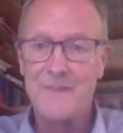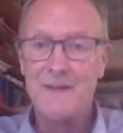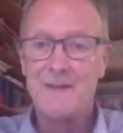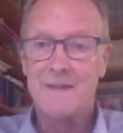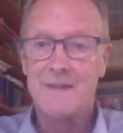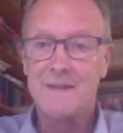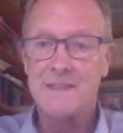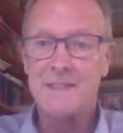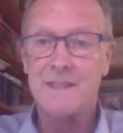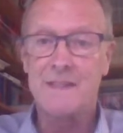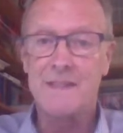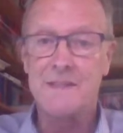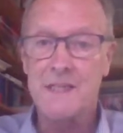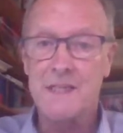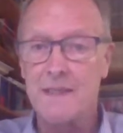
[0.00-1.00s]
They said
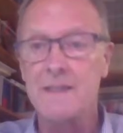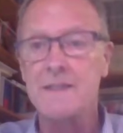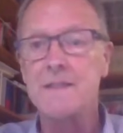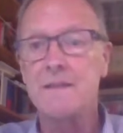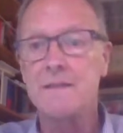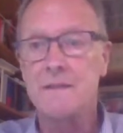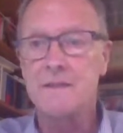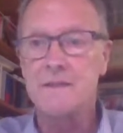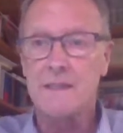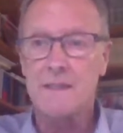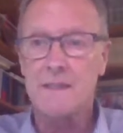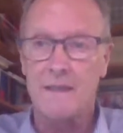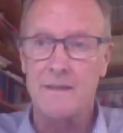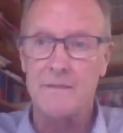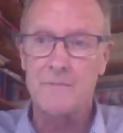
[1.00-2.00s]
this
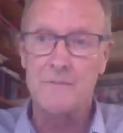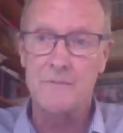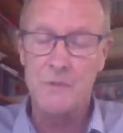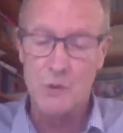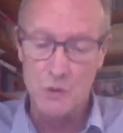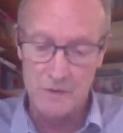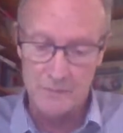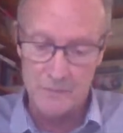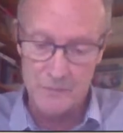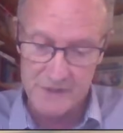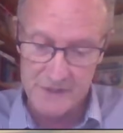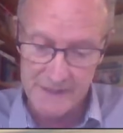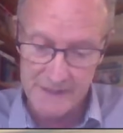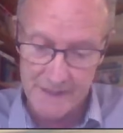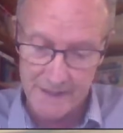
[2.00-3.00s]
claim couldn't
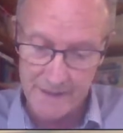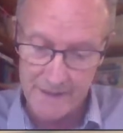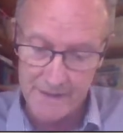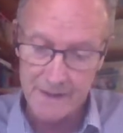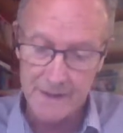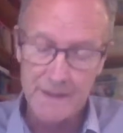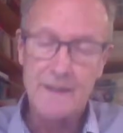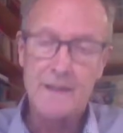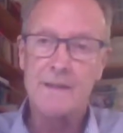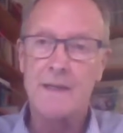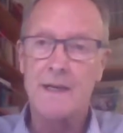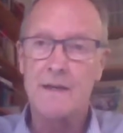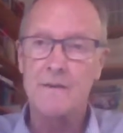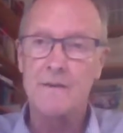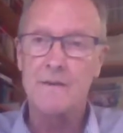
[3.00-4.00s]
proceed.
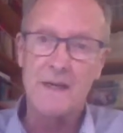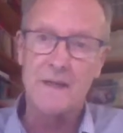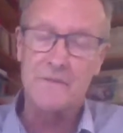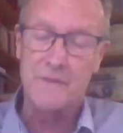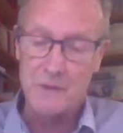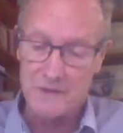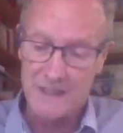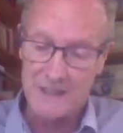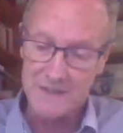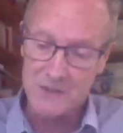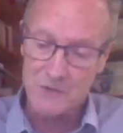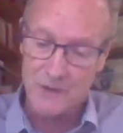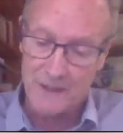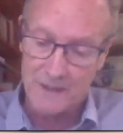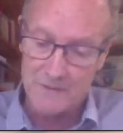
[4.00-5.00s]
Now, in my view, that's
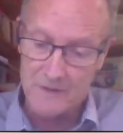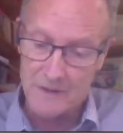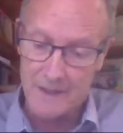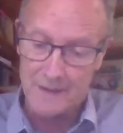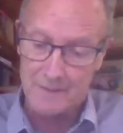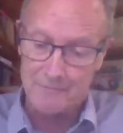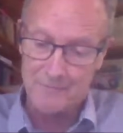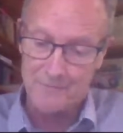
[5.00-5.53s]
quite right.